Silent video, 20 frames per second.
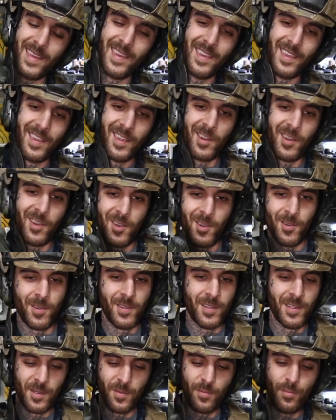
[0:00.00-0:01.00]
you know,
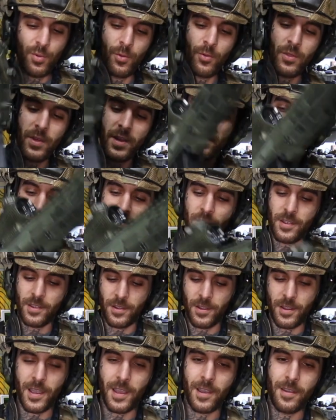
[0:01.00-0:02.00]
pull that
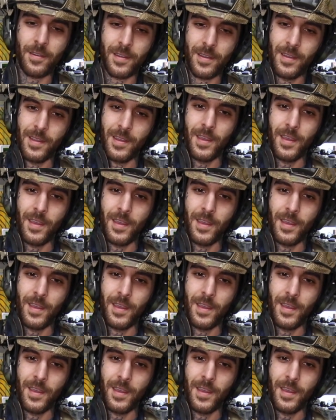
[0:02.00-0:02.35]
sucker out,